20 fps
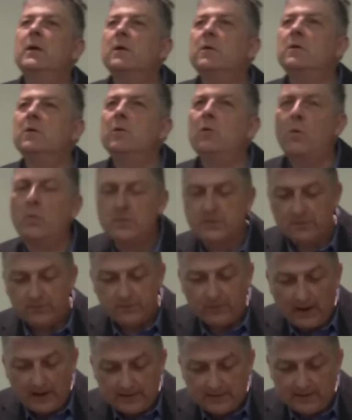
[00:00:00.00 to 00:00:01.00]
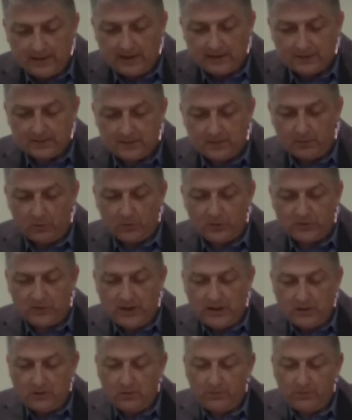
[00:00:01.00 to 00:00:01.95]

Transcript: You do not want to fight against him or shake